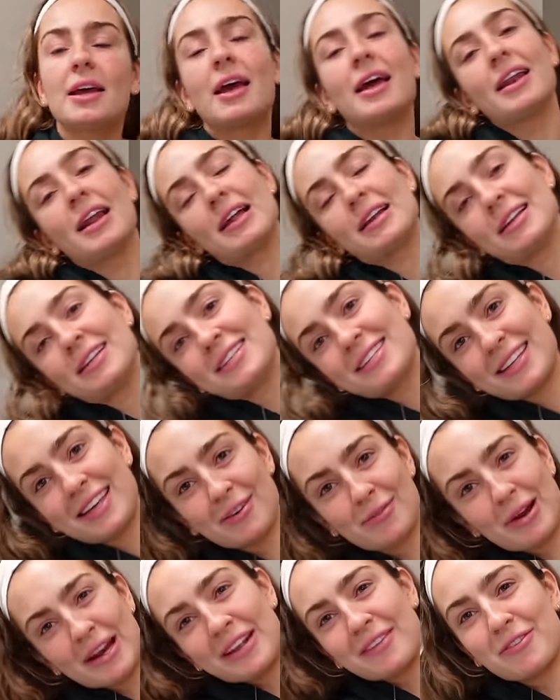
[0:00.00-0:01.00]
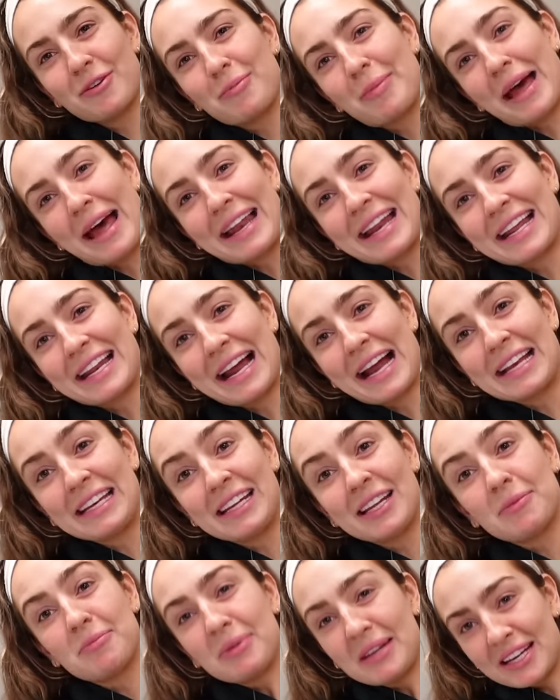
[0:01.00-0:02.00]
And I need to get ready for bed. And I
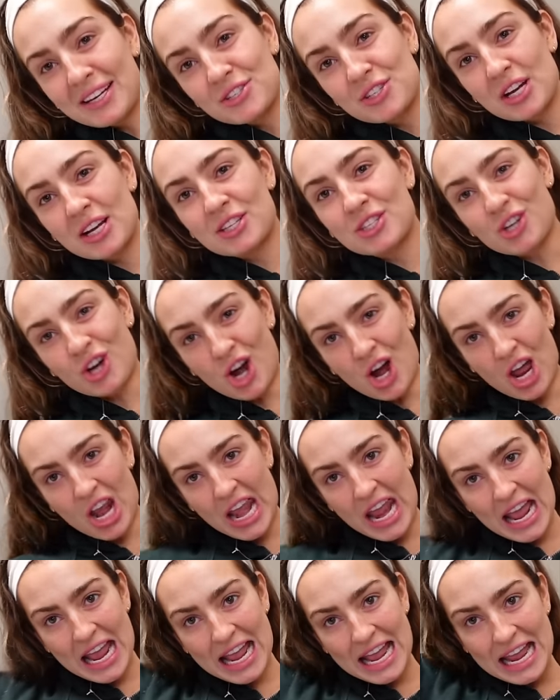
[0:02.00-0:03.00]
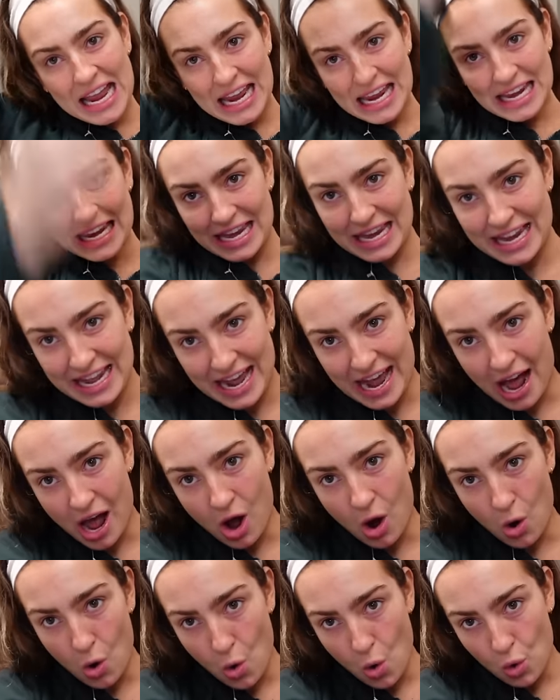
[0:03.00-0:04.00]
need PJs on
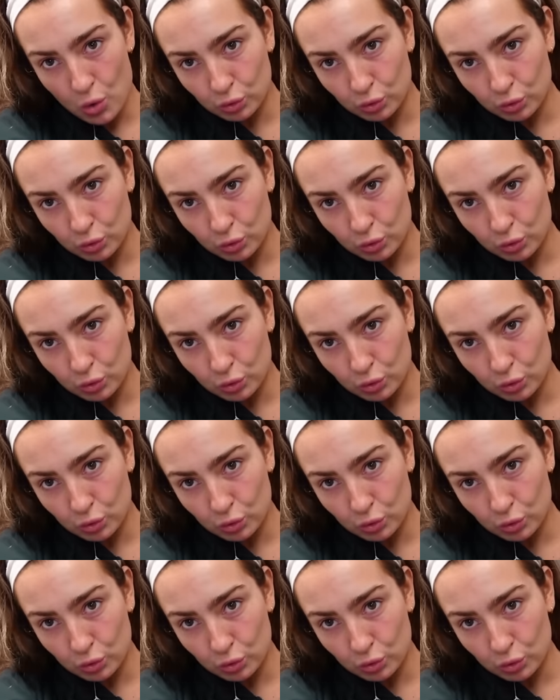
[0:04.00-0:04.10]
now.